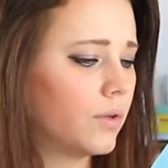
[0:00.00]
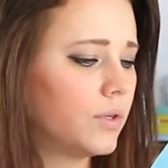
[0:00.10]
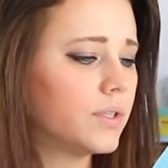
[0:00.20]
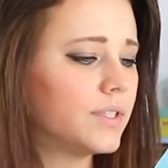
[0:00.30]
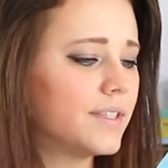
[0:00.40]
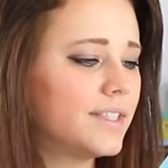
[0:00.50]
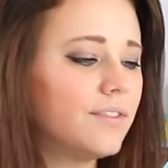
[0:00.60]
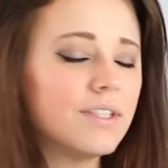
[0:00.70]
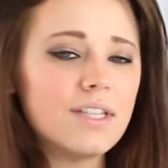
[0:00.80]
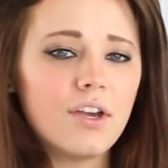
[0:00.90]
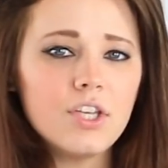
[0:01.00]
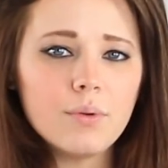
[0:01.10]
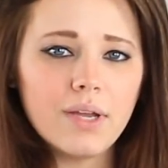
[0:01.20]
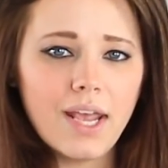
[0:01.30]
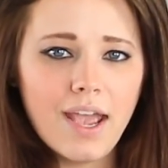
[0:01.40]
Well, it doesn't even tell you
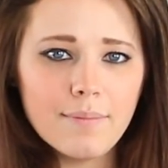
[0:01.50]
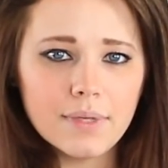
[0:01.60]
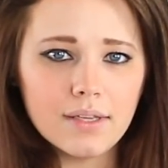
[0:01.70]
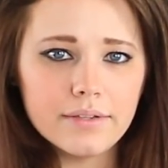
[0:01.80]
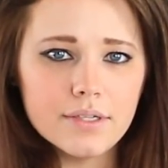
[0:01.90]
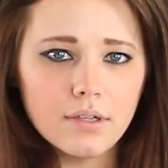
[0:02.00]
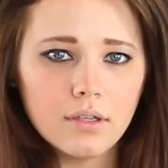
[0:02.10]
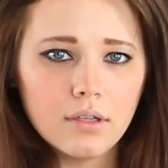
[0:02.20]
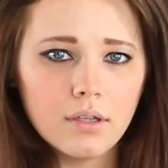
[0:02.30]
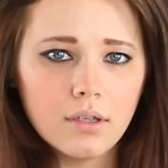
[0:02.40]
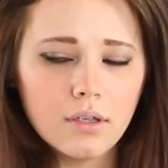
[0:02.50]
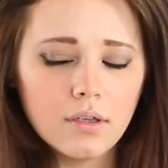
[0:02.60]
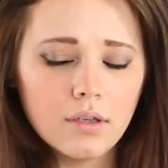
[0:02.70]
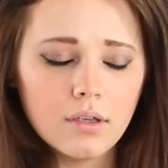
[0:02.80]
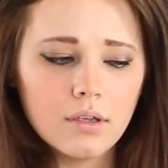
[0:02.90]
what happened.
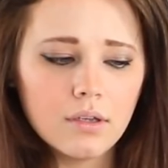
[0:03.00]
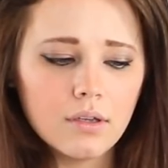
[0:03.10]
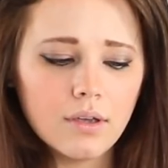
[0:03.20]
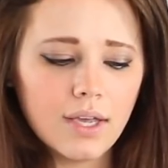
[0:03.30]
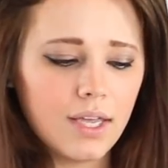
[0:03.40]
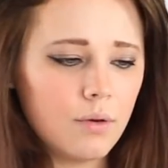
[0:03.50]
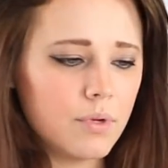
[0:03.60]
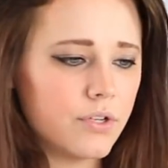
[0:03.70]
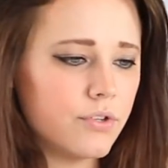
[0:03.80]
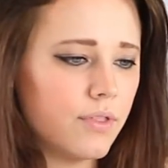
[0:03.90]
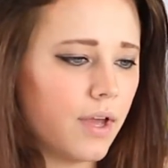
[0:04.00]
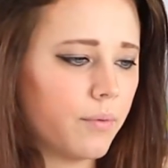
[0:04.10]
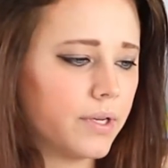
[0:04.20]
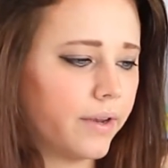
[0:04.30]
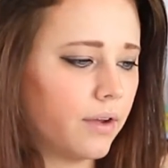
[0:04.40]
I kind of want to do that
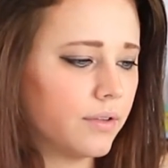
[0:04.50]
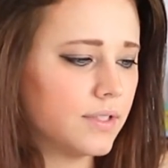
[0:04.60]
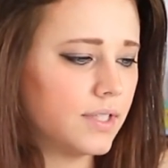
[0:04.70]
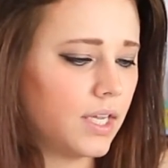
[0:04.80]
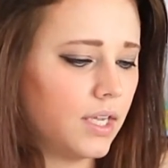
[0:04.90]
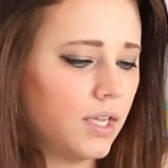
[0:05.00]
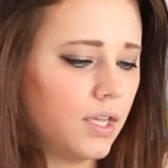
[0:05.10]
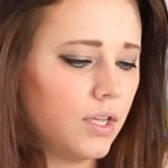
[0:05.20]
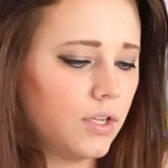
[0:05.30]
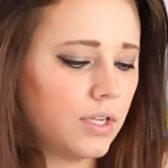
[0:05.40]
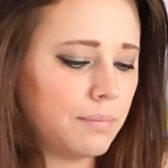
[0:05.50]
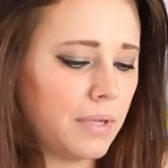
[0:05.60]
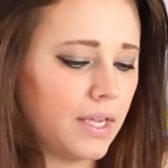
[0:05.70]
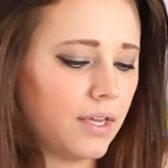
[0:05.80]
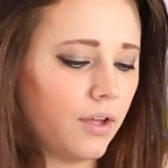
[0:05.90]
one now and see. You can
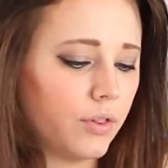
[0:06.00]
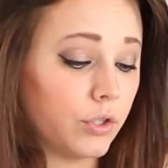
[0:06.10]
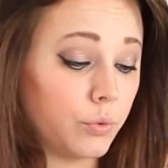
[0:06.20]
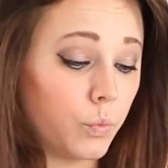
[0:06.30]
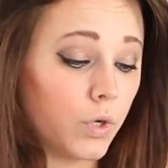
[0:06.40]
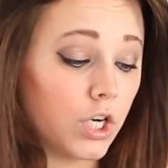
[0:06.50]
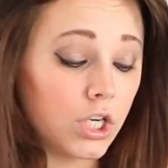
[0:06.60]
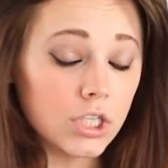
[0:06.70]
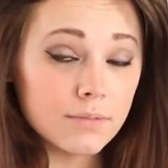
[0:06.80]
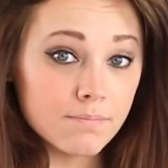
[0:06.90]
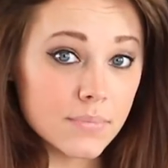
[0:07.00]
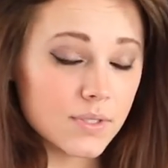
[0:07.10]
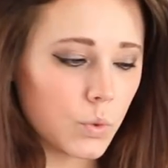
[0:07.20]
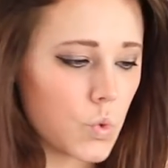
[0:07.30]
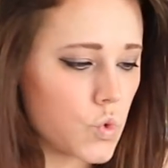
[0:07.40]
make colored
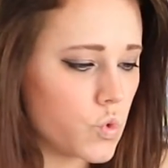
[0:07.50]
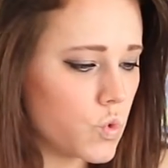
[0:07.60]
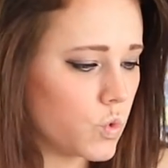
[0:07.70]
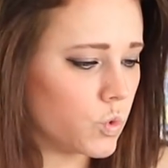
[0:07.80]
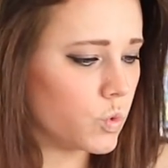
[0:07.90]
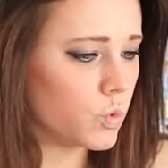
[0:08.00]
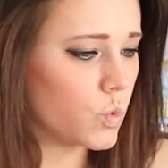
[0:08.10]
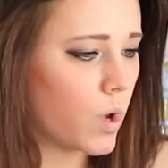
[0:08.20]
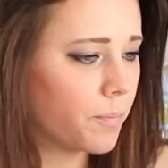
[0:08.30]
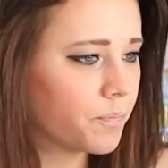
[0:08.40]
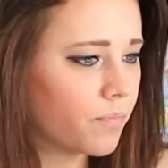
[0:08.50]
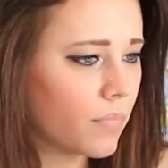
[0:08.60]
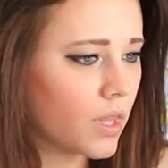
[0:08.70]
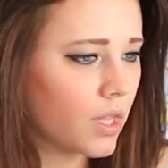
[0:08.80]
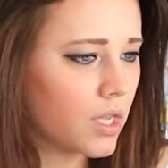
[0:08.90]
worms. Ooh.
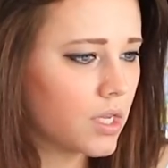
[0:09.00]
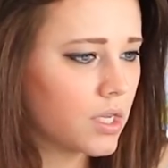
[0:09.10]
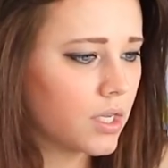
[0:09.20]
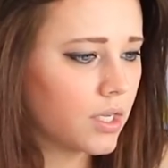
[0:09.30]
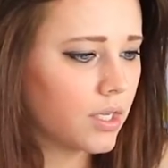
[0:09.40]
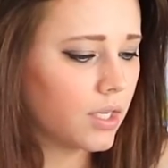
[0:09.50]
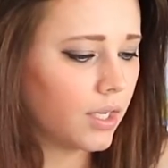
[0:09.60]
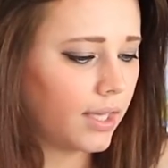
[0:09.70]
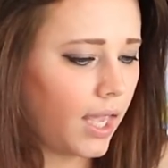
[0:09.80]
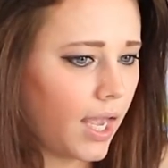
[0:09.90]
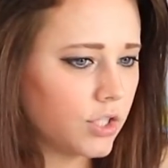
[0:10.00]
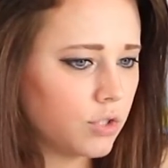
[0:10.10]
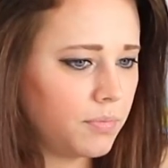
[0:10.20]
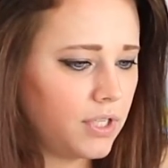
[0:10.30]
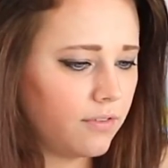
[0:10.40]

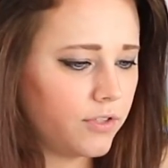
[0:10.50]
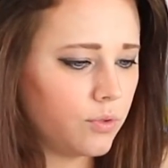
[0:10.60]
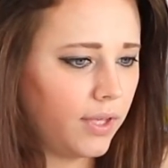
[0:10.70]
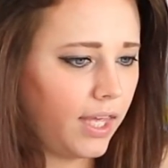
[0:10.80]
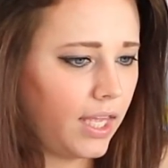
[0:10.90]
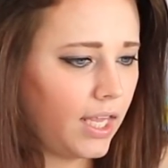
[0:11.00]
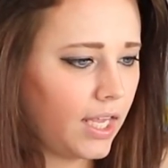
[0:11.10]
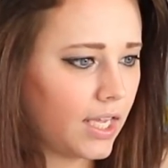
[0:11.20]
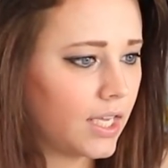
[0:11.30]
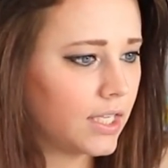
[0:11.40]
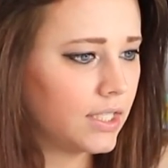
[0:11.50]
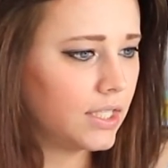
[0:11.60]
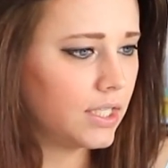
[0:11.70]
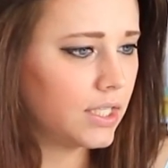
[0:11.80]
Catch me if you can.